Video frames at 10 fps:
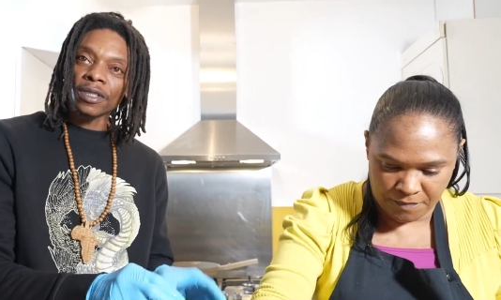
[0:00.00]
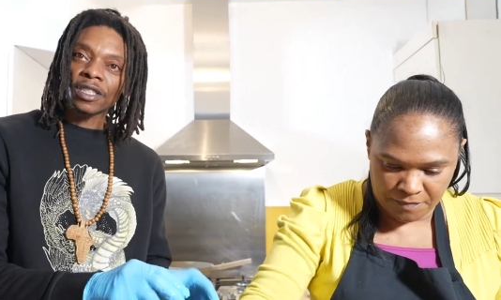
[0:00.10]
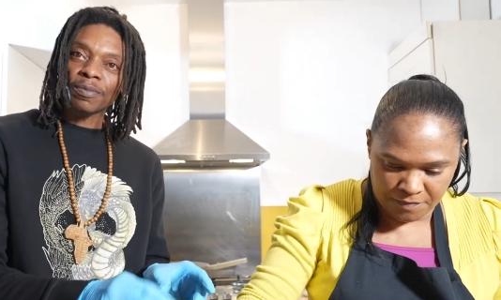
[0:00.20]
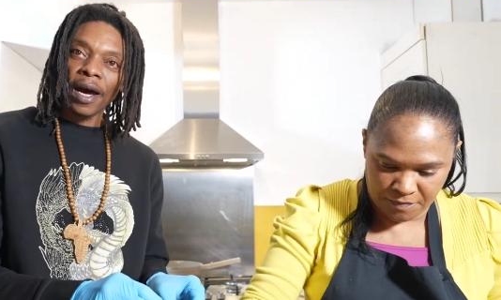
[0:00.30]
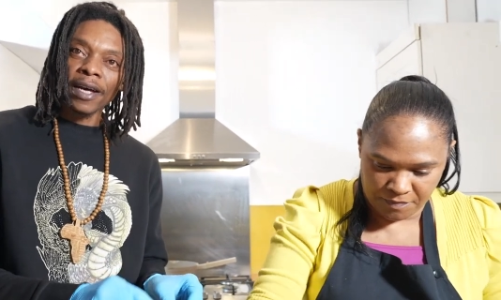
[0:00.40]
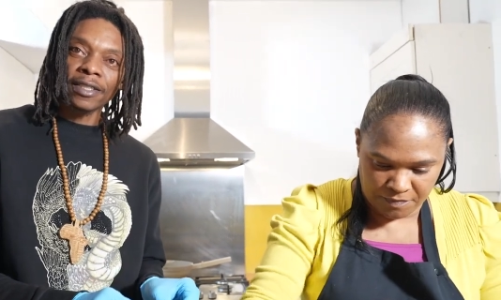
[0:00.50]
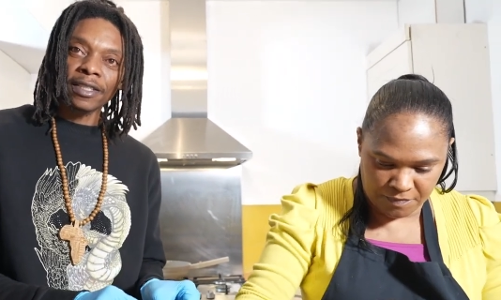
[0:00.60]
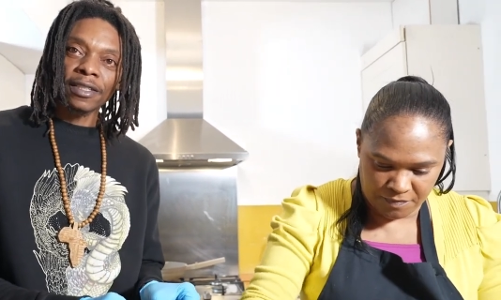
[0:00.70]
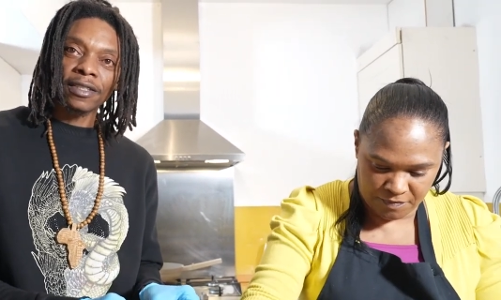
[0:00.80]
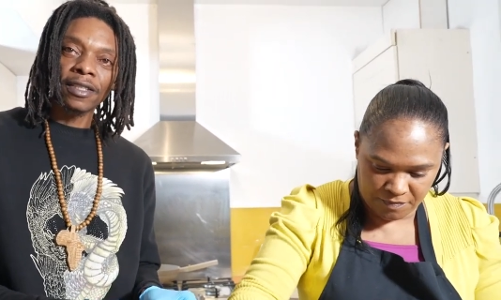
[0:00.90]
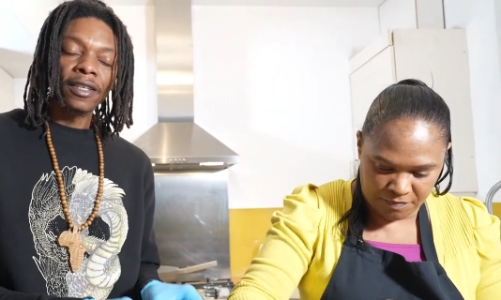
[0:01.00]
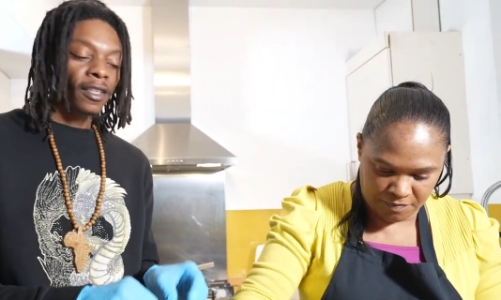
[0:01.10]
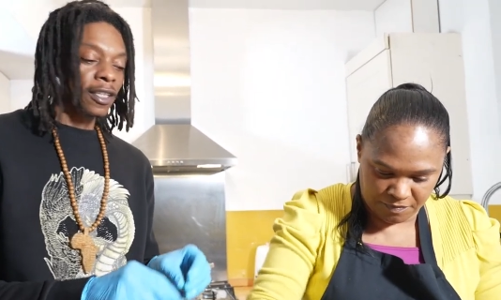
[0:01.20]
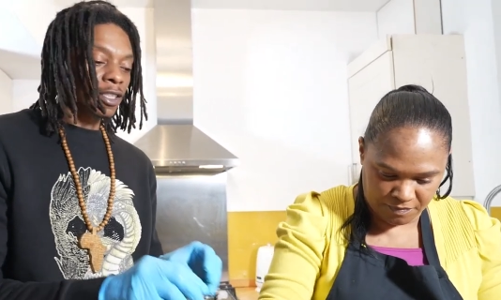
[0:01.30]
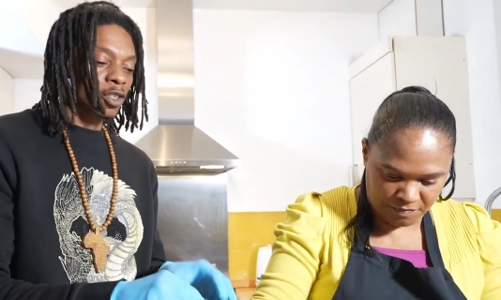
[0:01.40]
Speaker 1: and spices
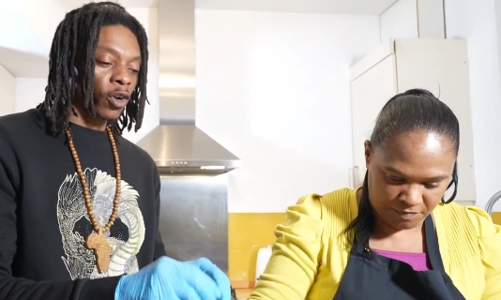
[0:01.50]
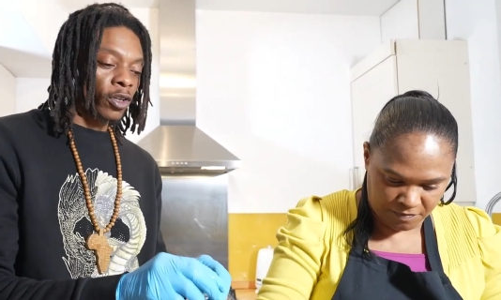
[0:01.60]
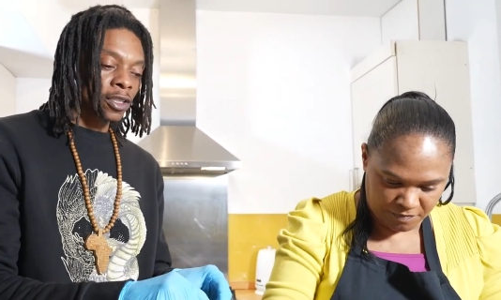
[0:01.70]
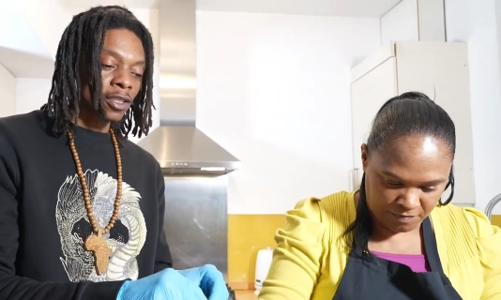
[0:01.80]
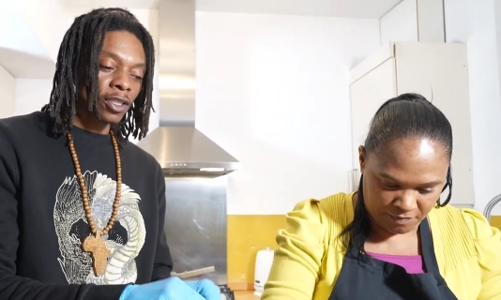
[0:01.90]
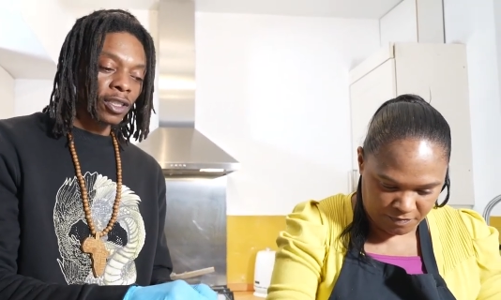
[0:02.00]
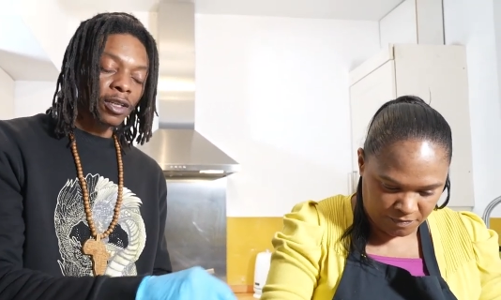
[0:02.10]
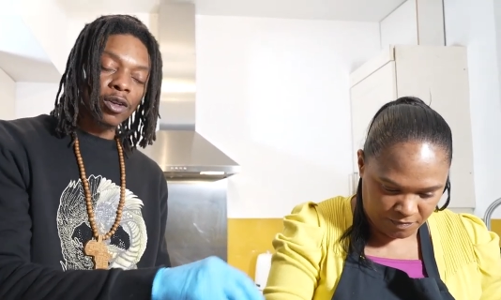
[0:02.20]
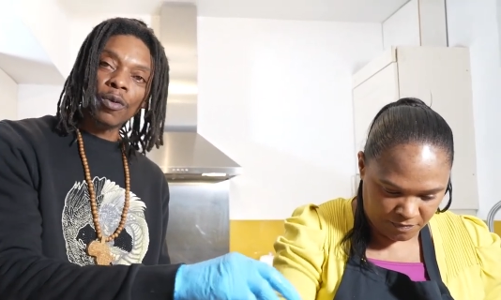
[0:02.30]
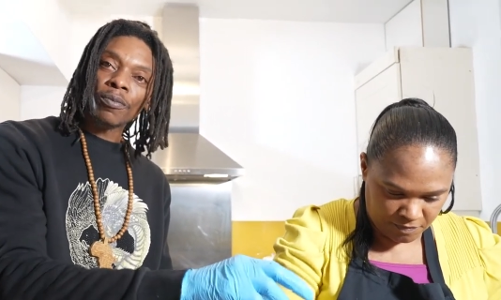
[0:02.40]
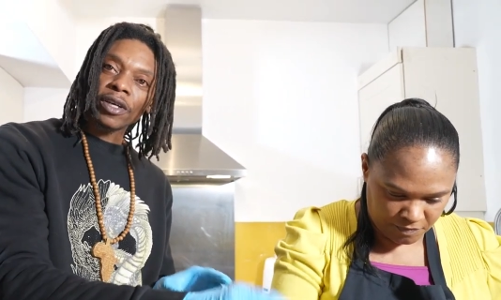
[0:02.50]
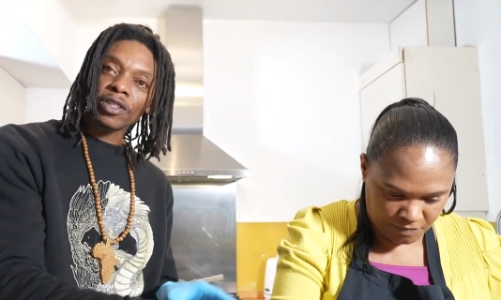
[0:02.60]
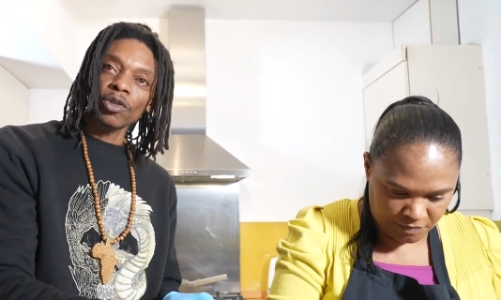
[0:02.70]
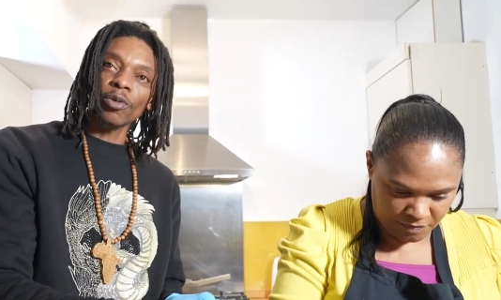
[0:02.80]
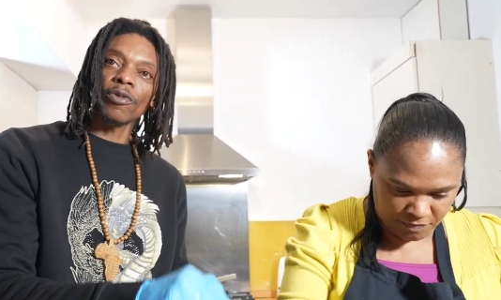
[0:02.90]
that's gone into the little
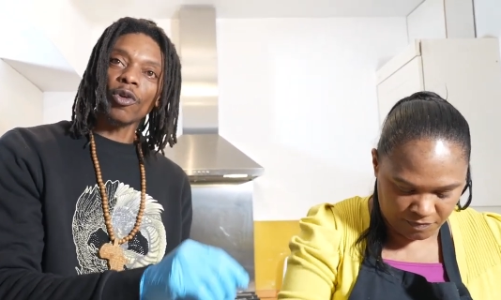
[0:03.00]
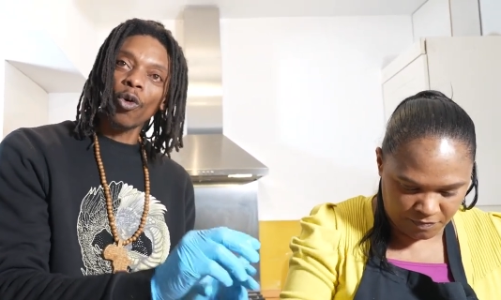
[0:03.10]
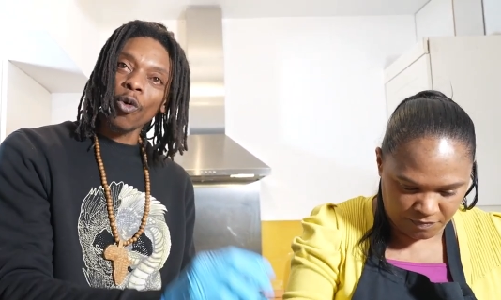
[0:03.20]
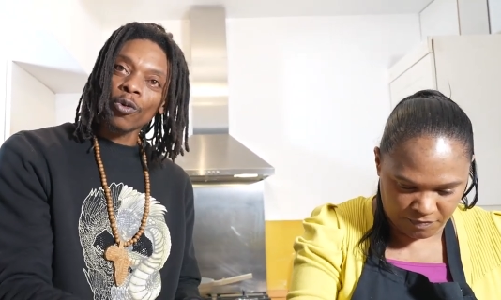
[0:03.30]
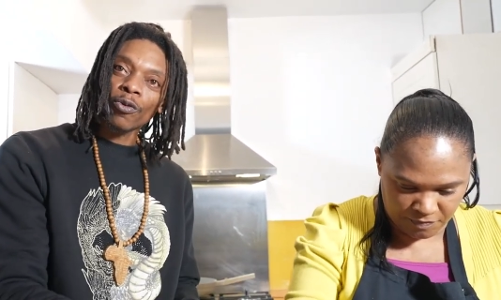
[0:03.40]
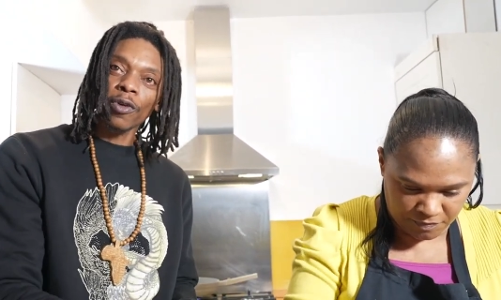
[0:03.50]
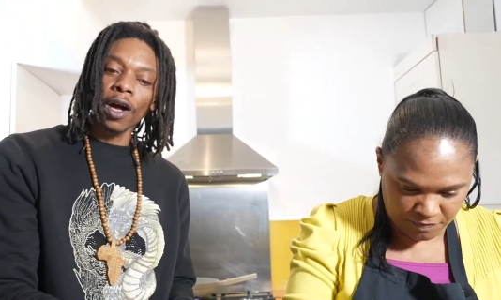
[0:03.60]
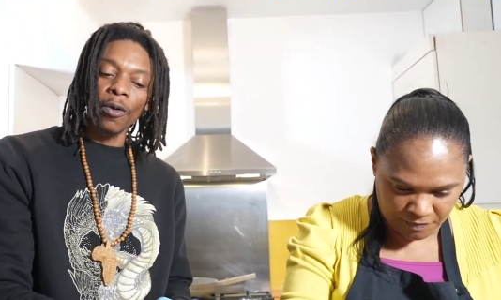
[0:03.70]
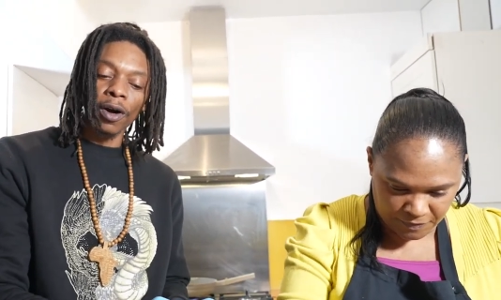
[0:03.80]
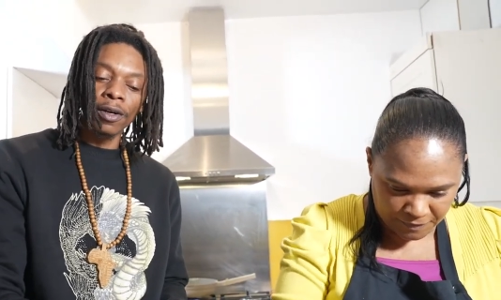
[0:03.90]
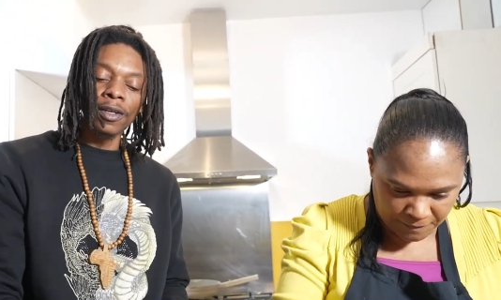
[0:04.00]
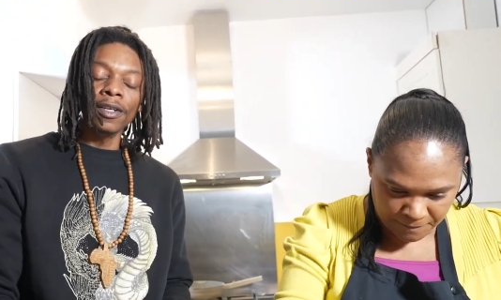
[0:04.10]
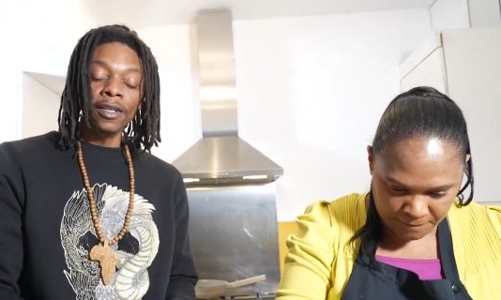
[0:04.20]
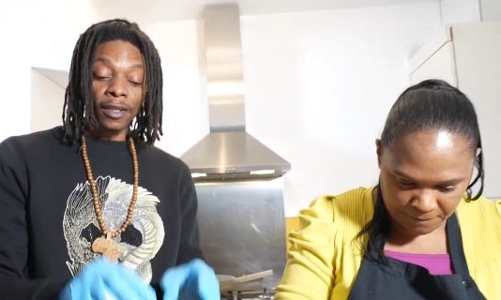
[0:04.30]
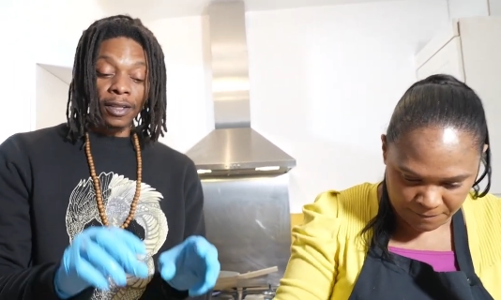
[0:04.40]
mixture of the corn flour
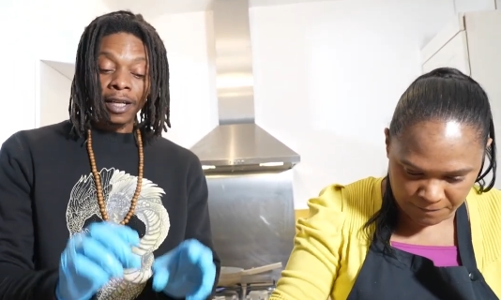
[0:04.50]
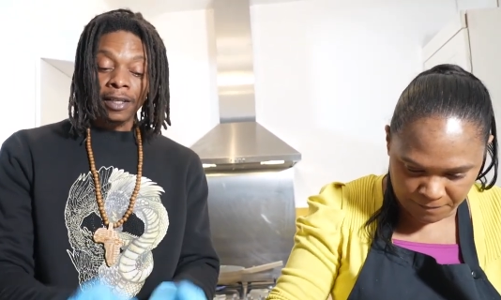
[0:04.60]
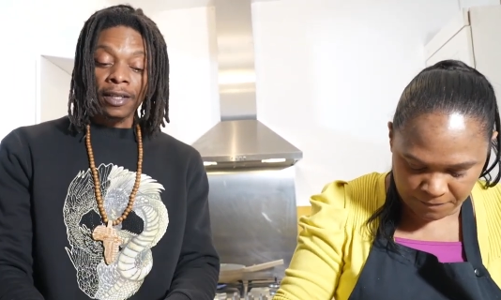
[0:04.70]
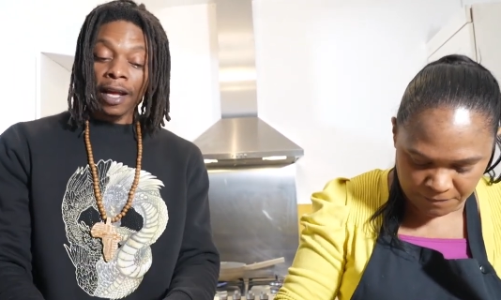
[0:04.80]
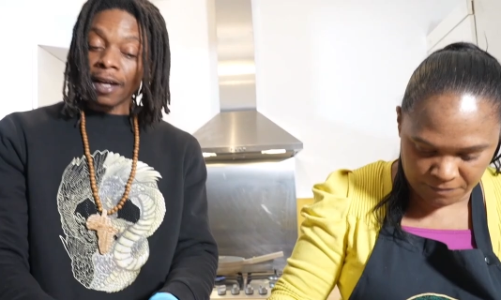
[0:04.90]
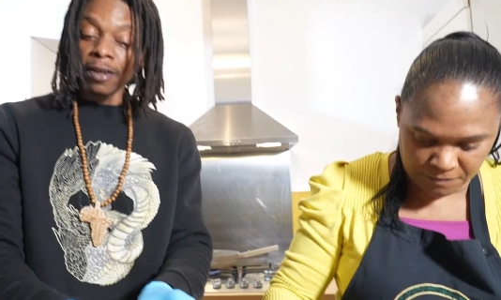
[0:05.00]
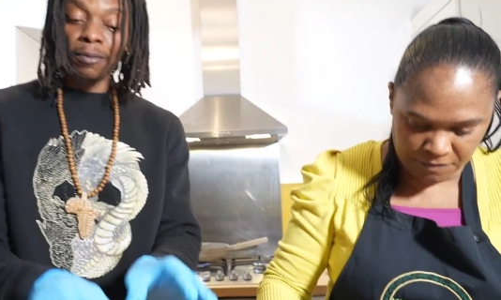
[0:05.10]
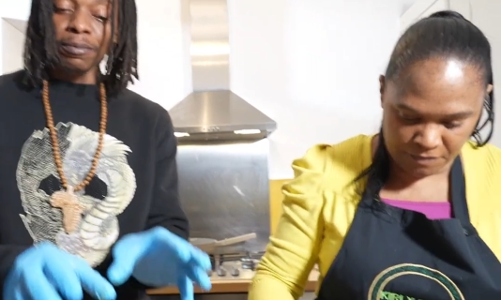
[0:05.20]
then like